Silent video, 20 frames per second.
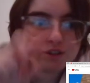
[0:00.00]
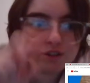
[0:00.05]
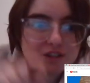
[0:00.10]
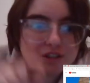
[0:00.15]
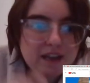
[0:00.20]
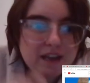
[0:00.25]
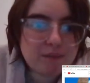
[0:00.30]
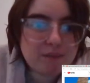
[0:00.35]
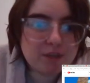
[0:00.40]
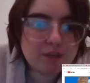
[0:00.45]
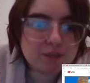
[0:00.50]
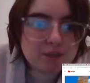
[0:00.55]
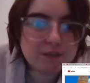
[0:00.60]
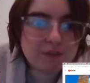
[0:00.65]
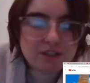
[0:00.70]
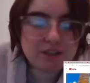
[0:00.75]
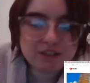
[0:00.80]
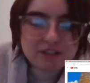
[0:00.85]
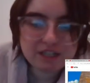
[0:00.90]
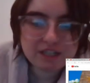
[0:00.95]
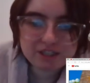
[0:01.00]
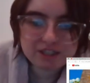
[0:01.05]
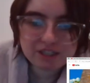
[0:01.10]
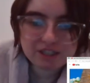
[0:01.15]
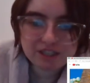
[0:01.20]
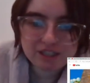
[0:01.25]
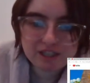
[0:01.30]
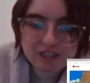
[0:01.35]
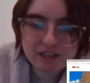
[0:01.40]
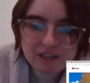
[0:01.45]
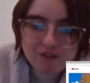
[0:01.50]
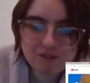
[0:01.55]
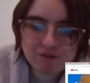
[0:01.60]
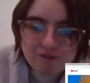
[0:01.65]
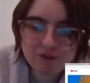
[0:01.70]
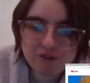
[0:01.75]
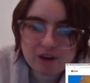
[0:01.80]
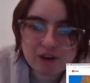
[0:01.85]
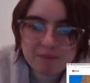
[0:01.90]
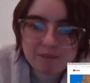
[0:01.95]
that must be the dancing
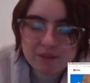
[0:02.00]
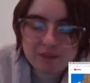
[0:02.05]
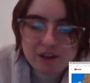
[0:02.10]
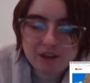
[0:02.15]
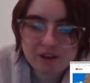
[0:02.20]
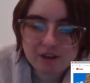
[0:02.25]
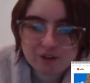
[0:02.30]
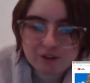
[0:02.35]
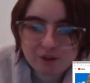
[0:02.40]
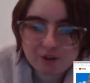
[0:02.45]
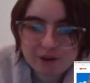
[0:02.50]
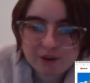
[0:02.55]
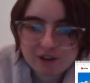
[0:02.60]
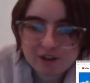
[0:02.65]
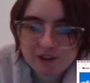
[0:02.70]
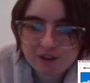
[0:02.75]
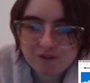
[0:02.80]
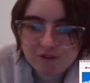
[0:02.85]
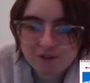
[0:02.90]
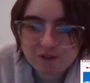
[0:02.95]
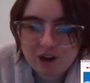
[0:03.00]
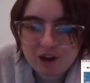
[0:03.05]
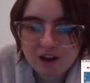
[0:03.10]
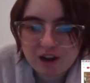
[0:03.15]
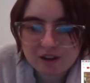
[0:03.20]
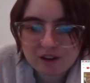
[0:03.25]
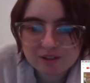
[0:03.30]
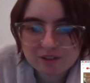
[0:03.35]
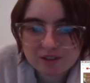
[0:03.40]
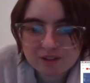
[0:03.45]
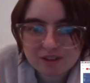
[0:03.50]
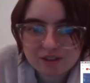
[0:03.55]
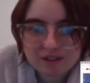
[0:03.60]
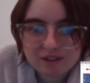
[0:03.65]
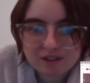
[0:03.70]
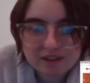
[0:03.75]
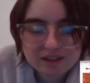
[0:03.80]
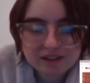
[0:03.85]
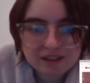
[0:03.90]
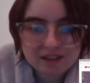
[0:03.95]
kid from the Crazy Frog
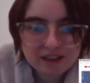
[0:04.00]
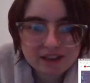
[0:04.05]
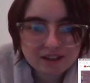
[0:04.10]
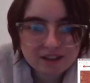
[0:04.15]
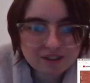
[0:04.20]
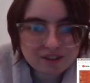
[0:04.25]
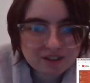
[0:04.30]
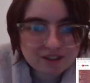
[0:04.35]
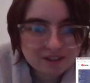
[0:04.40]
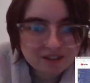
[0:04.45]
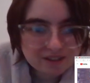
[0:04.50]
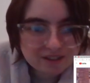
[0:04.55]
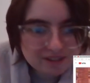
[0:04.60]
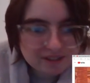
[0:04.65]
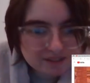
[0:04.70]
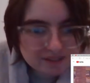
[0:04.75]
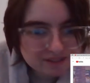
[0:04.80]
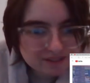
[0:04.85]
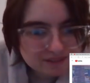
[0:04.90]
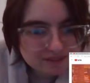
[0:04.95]
dance.